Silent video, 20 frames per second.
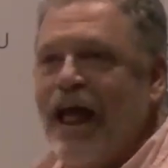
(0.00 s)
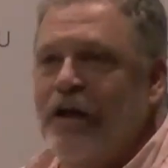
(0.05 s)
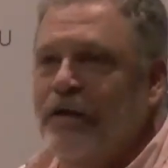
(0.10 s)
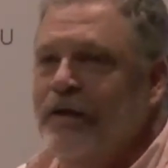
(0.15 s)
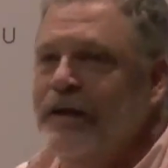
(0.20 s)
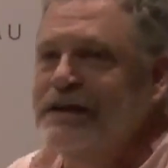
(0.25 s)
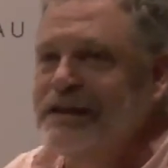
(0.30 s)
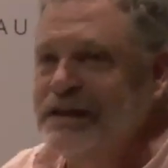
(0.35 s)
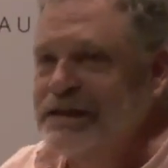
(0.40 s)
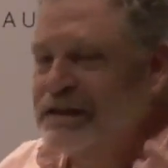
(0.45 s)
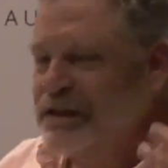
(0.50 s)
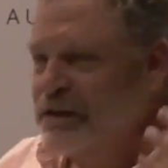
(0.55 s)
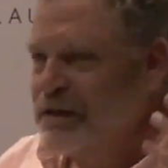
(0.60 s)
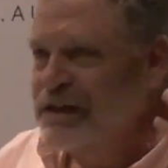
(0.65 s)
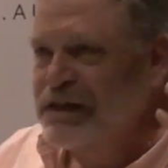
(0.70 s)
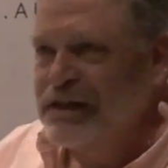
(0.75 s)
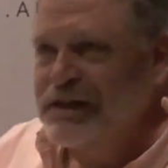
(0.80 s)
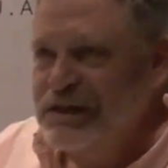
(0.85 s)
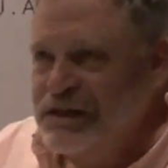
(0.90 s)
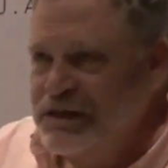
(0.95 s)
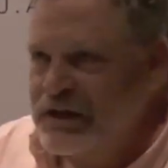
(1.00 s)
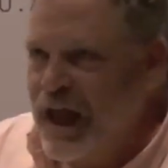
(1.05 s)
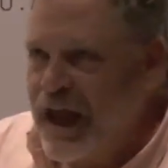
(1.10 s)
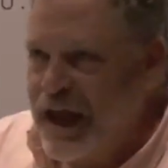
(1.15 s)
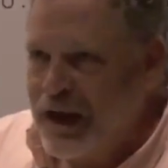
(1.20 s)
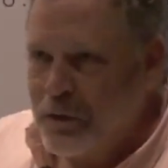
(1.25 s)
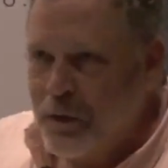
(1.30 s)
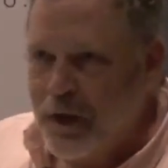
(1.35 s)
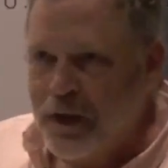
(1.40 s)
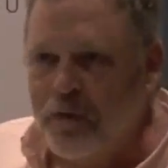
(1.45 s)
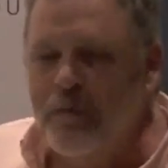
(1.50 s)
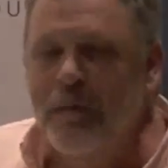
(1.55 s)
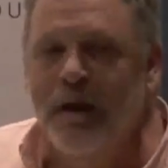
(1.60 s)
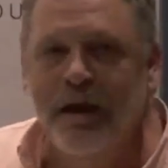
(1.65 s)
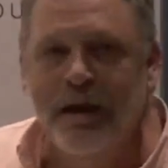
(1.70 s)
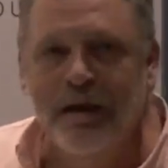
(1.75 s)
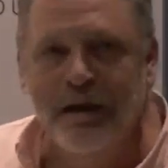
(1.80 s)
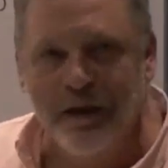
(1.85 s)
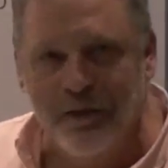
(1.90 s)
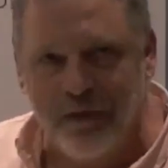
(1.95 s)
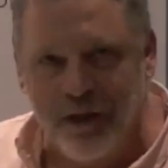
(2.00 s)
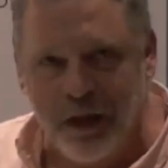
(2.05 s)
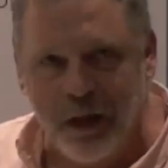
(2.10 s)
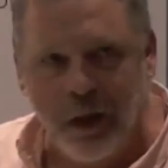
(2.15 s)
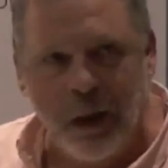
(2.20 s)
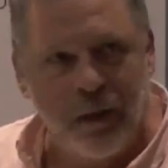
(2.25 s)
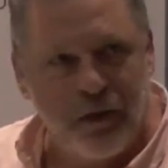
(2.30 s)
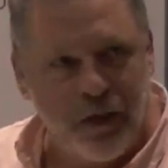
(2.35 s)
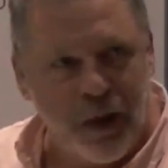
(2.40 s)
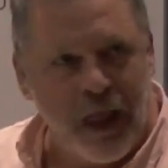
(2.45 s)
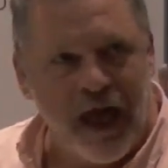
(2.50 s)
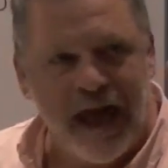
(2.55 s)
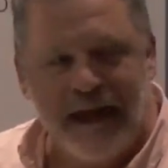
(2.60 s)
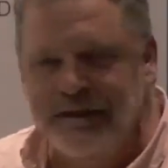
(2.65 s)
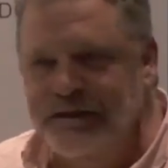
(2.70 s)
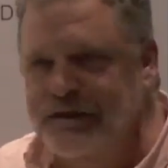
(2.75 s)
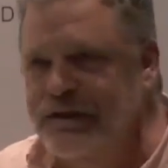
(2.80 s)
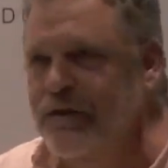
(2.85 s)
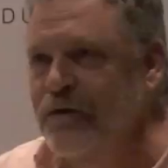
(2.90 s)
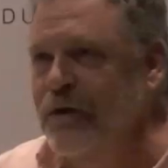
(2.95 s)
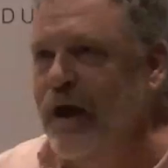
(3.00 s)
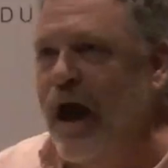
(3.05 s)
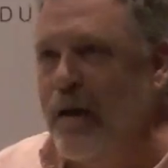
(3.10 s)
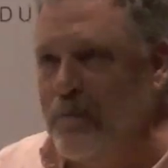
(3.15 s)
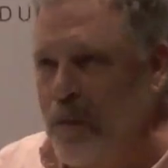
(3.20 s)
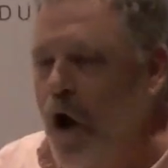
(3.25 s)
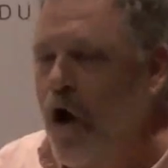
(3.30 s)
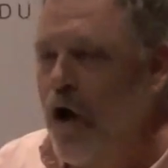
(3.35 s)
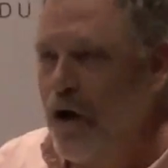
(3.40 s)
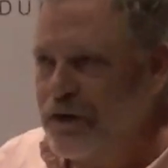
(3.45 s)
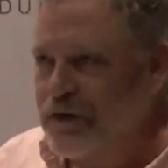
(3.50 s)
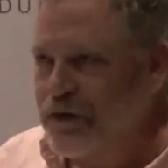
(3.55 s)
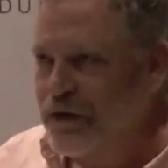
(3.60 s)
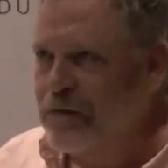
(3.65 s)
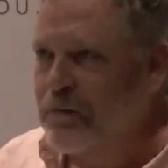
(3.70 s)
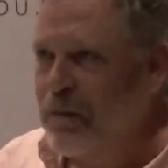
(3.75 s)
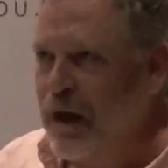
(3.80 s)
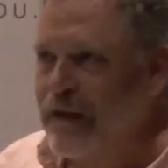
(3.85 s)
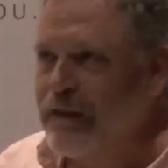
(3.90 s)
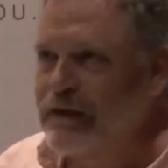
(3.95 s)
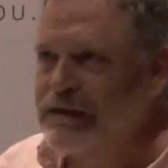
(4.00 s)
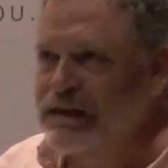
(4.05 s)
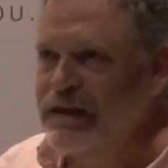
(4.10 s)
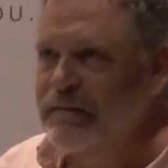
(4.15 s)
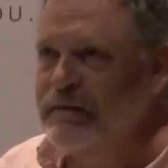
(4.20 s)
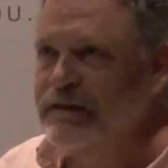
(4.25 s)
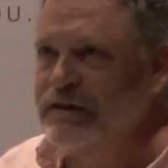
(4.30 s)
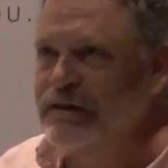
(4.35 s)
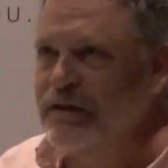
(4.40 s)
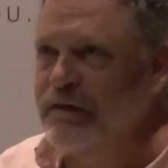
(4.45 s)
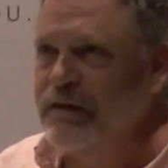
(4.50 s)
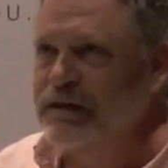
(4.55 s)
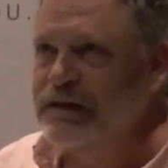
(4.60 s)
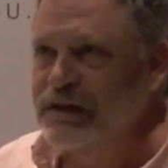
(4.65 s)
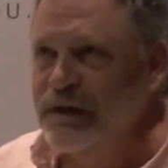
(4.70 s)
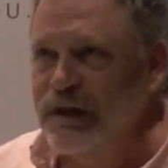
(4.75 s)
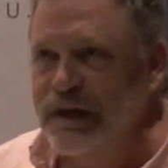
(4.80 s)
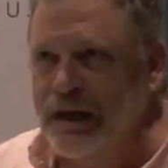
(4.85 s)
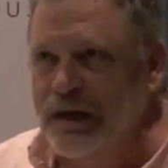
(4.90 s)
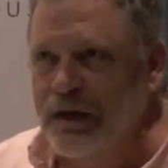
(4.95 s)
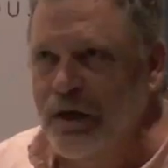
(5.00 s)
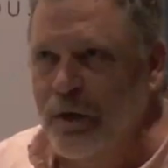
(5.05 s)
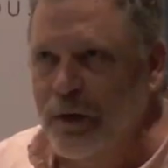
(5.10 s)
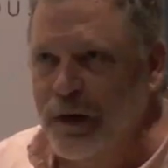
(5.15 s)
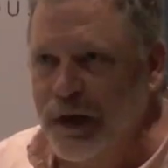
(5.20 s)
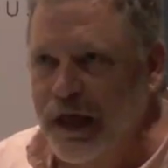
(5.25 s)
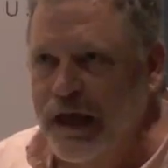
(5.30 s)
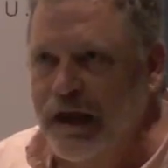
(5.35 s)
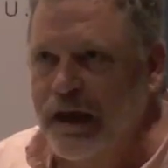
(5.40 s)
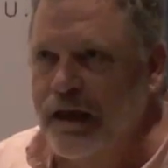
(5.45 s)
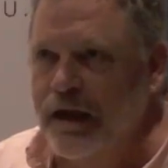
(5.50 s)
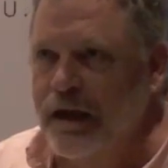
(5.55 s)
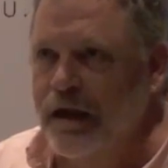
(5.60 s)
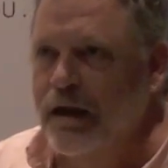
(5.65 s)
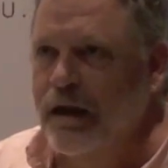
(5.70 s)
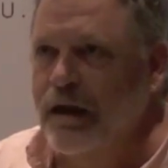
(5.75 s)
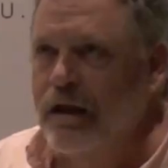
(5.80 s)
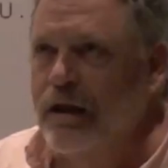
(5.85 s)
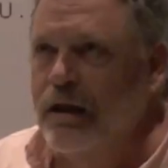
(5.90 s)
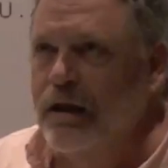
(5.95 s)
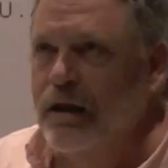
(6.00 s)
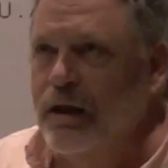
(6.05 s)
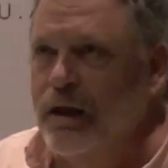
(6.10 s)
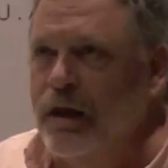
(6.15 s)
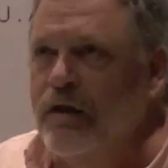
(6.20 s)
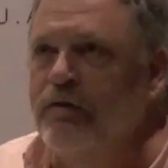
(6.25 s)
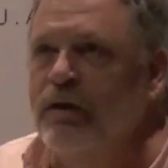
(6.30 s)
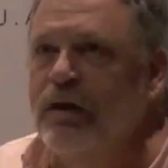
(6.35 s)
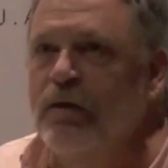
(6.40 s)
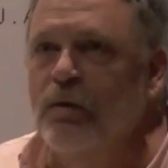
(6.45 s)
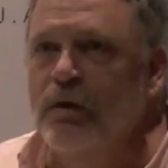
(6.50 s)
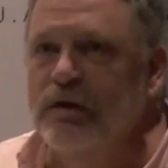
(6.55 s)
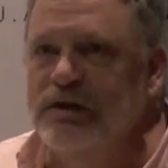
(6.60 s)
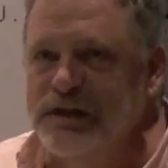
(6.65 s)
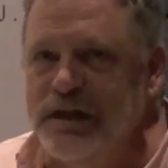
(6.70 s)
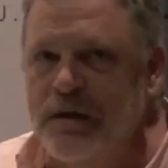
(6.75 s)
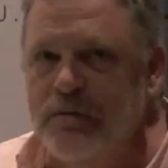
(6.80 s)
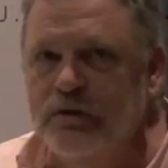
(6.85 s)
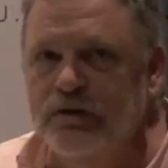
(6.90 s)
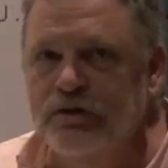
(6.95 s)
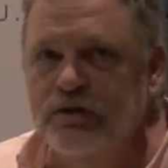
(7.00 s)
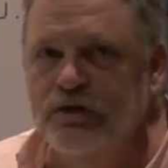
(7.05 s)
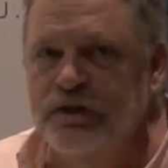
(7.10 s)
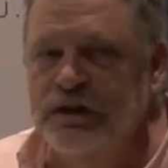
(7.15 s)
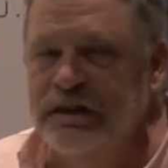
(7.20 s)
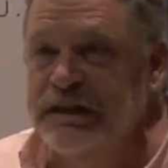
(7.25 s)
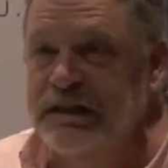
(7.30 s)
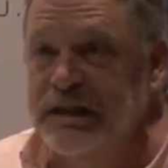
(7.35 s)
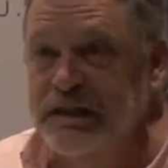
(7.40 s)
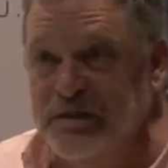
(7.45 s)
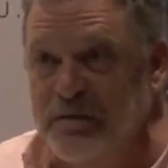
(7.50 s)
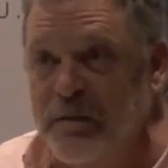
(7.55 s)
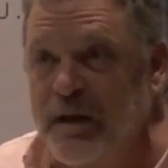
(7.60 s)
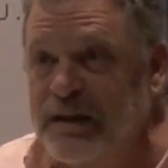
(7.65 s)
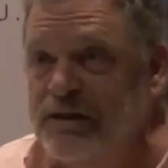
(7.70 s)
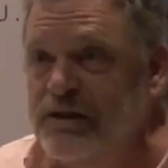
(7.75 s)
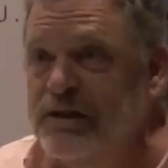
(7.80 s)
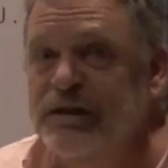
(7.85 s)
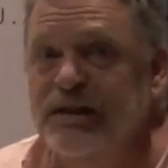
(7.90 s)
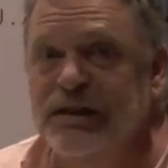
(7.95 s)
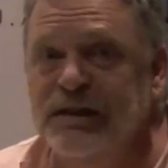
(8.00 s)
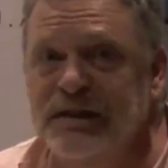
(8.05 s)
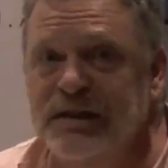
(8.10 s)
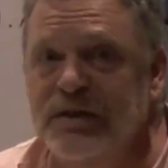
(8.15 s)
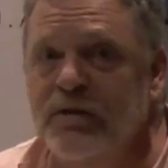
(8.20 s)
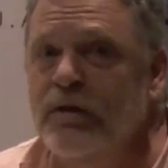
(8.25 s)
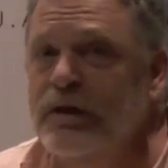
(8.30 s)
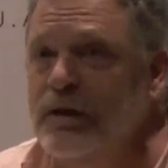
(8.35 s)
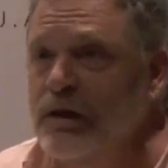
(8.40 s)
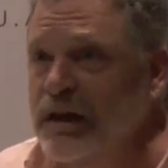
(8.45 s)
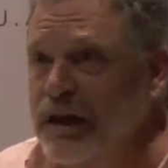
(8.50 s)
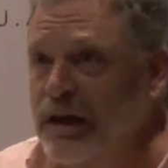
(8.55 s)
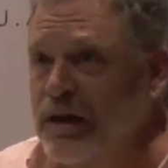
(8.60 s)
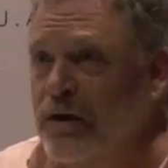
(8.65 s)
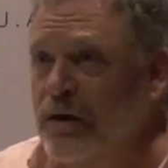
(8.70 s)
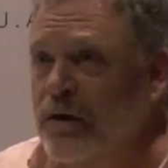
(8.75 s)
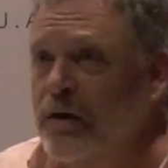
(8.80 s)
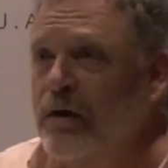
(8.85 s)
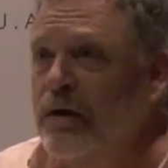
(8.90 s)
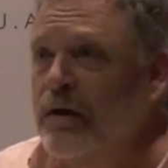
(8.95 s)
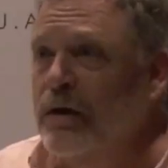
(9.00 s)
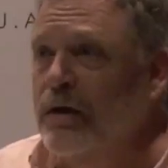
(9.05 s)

This is, this has stayed with me in the, the last year, and I'm haunted by this image of this little old lady living with someone she suspects is a serial killer,